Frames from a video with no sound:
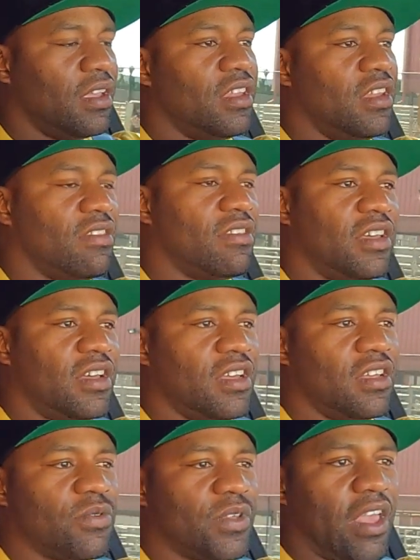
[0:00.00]
and
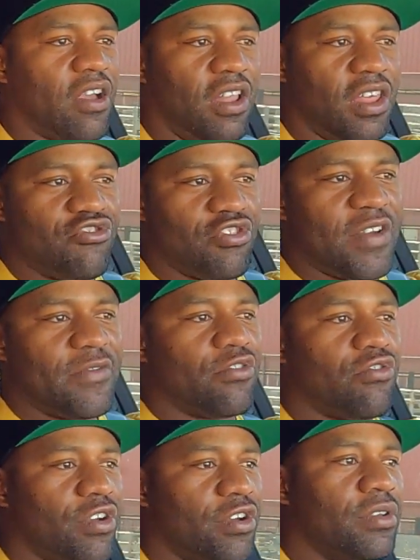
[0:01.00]
it's what they call a
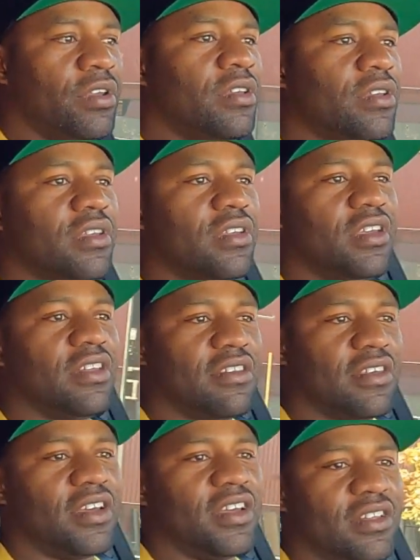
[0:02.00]
driver's road. It's
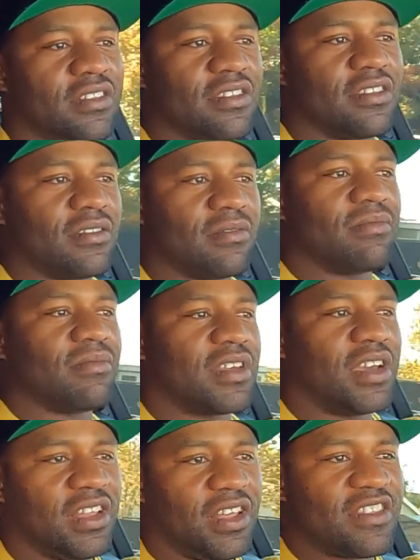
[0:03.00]

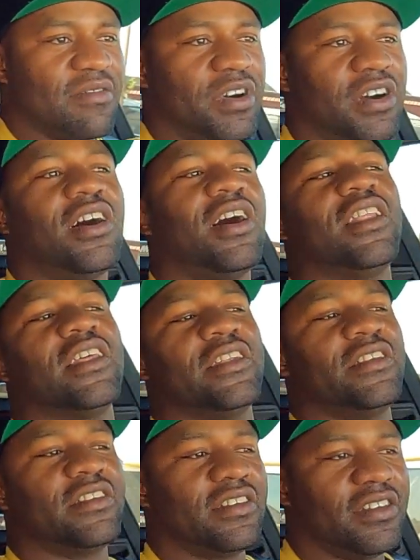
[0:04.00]
kind of like the
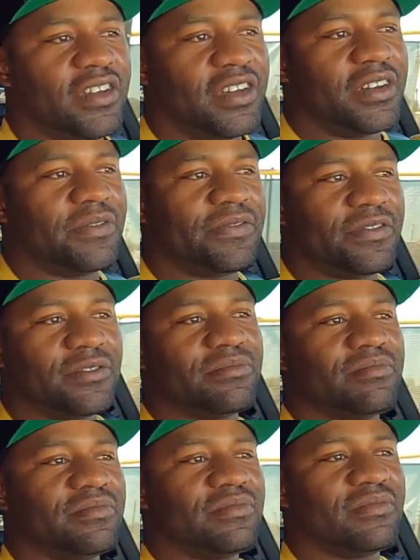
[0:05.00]
Mulholland of
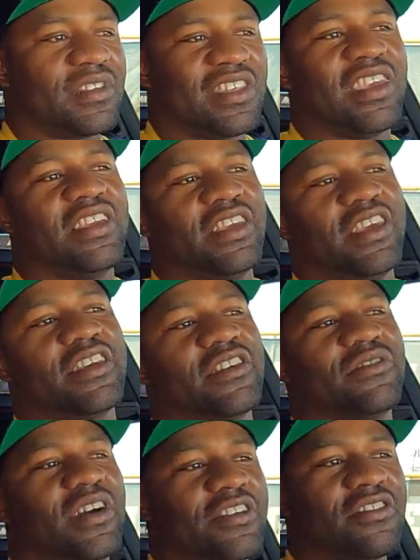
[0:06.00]
San
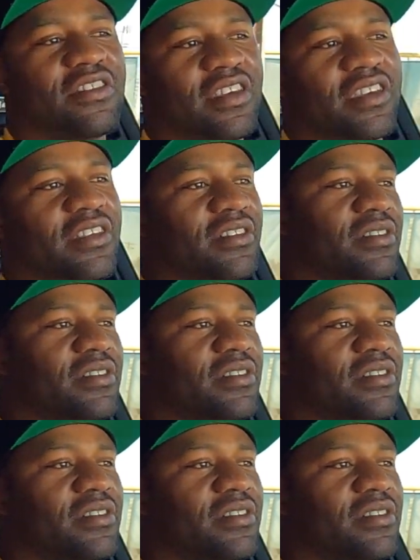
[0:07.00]
Diego, I should say.